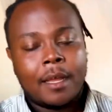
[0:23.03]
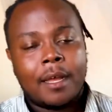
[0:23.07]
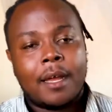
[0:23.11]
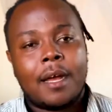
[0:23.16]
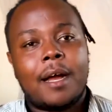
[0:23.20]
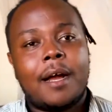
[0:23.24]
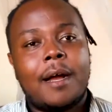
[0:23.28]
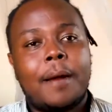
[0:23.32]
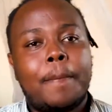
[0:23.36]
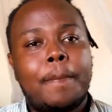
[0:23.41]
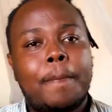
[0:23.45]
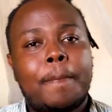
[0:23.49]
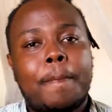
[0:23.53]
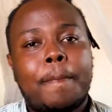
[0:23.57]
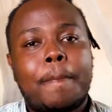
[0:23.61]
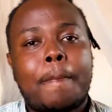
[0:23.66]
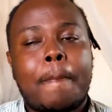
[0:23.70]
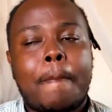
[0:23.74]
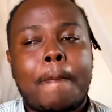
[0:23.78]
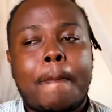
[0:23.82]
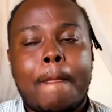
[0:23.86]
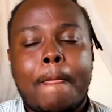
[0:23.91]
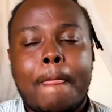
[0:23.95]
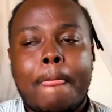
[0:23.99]
Um,
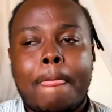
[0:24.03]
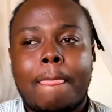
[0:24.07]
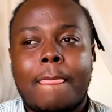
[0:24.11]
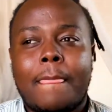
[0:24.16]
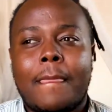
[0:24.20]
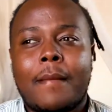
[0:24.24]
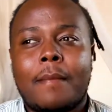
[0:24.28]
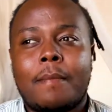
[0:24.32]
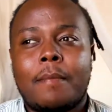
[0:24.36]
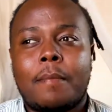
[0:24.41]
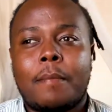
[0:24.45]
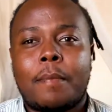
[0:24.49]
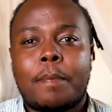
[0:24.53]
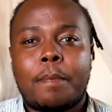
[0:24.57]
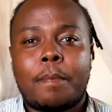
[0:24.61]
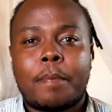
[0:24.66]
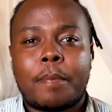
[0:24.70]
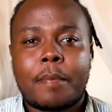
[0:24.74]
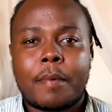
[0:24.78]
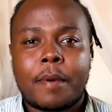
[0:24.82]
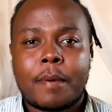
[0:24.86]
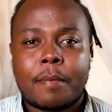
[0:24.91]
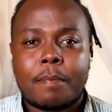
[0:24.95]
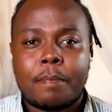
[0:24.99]

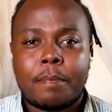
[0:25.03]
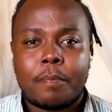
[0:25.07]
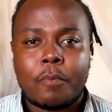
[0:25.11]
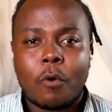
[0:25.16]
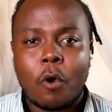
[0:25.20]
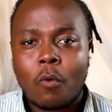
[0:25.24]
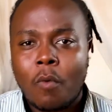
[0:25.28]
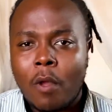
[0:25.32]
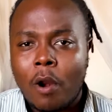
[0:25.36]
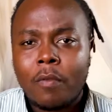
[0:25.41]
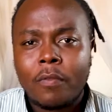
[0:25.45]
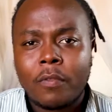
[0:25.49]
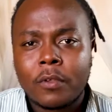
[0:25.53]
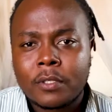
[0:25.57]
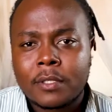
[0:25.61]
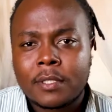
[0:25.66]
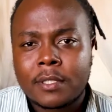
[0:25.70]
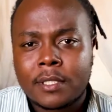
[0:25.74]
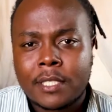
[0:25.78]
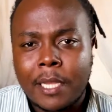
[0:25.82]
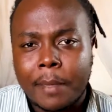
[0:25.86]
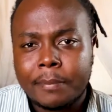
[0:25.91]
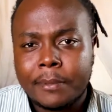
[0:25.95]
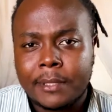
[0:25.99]
on one of those
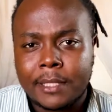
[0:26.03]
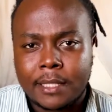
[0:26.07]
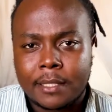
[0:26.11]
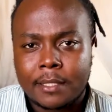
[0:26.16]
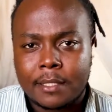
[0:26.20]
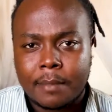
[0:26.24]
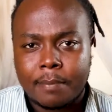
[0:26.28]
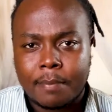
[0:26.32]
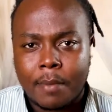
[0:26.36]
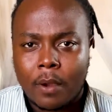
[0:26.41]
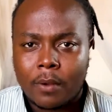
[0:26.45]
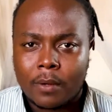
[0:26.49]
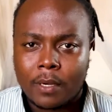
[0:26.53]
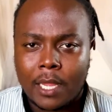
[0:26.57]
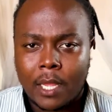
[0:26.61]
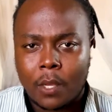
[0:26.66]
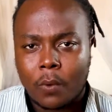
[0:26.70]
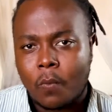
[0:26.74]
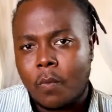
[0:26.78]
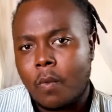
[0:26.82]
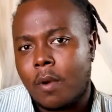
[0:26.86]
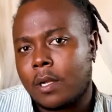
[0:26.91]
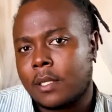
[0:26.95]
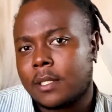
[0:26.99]
subjects about like
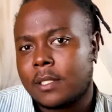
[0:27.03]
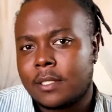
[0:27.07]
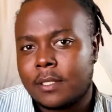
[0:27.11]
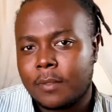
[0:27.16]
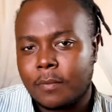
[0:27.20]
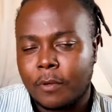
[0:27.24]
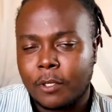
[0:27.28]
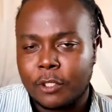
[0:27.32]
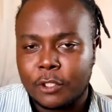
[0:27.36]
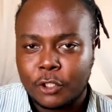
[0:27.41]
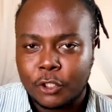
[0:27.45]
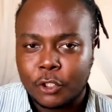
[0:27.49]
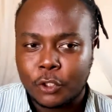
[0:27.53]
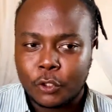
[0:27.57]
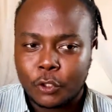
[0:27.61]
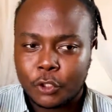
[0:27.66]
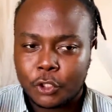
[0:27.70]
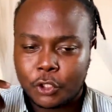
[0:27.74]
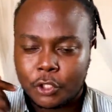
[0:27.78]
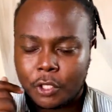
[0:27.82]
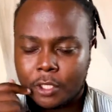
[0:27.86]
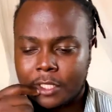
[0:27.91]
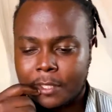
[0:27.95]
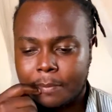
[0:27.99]
what what Njugush
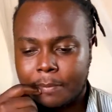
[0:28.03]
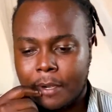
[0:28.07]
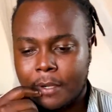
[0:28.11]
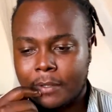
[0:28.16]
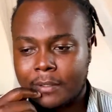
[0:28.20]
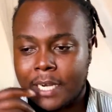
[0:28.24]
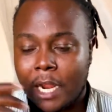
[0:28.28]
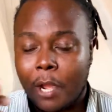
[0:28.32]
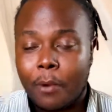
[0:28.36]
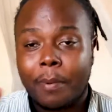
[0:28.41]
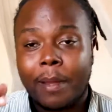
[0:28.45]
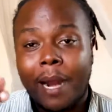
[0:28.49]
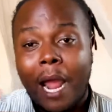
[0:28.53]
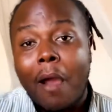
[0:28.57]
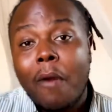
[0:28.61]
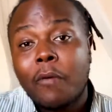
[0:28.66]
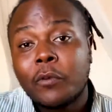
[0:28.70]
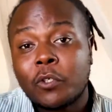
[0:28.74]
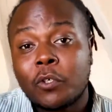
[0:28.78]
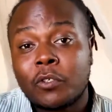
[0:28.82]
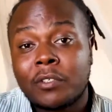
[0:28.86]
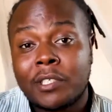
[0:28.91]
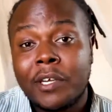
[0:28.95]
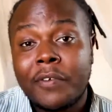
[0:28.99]
talked about now, but
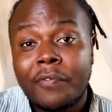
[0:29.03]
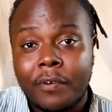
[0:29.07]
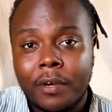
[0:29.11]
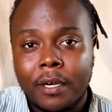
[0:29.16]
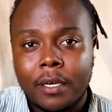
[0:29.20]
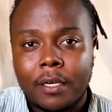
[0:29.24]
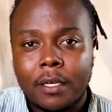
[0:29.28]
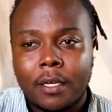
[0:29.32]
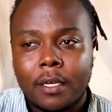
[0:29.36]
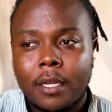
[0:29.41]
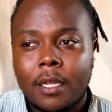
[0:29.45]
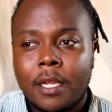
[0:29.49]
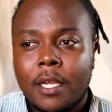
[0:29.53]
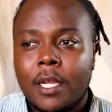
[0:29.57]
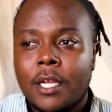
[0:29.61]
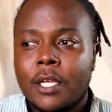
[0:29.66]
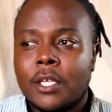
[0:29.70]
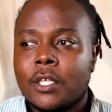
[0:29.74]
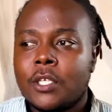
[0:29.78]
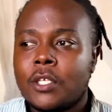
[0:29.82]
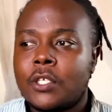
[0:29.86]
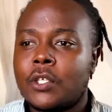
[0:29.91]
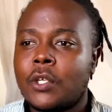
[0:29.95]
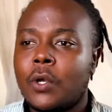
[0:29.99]
ours was different.
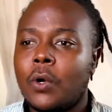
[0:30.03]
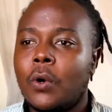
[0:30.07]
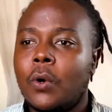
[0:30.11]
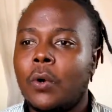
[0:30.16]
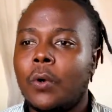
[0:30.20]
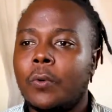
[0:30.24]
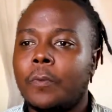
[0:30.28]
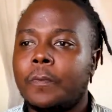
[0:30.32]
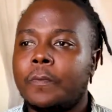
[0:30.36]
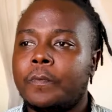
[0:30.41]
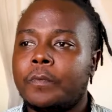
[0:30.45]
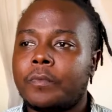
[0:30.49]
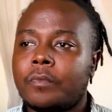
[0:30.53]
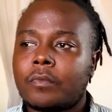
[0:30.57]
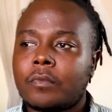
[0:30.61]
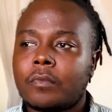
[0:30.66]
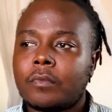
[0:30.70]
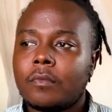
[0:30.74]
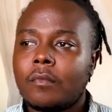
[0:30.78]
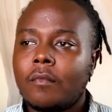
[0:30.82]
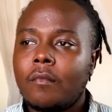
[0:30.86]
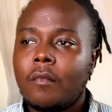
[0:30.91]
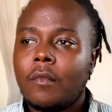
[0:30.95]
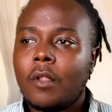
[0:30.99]
So
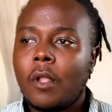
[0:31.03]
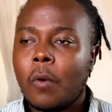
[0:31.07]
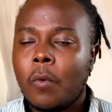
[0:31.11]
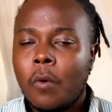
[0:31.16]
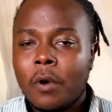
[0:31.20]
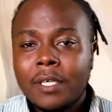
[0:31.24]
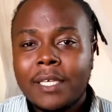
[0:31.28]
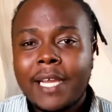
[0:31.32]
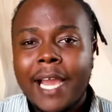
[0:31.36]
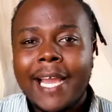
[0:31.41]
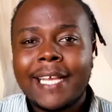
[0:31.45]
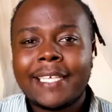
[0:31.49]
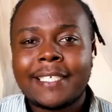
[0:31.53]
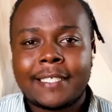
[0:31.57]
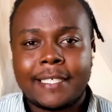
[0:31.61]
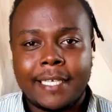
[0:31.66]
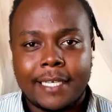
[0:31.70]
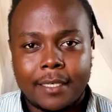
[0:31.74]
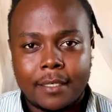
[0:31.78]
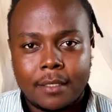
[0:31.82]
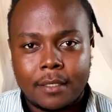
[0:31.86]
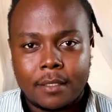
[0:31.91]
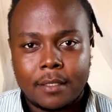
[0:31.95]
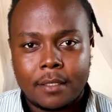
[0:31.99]
what guys
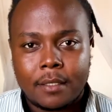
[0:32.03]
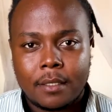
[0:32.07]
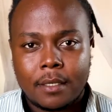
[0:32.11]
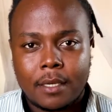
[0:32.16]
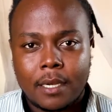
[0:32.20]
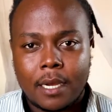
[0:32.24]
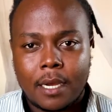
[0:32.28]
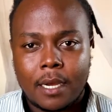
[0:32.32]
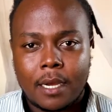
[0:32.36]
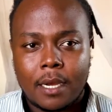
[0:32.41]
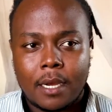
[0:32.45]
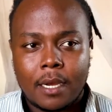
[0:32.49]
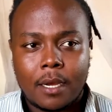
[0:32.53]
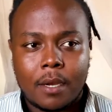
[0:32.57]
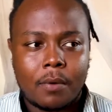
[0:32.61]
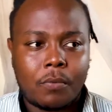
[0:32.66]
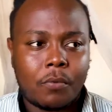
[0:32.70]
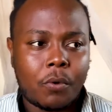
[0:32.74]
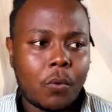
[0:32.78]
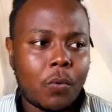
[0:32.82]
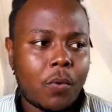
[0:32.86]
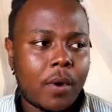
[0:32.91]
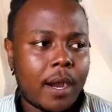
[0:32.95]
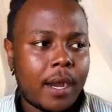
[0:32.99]
did, uh,
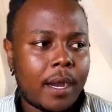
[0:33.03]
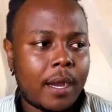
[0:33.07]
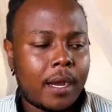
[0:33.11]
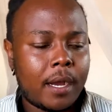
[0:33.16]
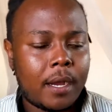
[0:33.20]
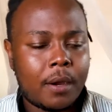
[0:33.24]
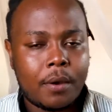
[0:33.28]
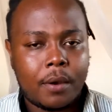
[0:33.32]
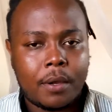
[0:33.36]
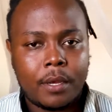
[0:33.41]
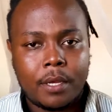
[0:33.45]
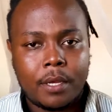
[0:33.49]
we were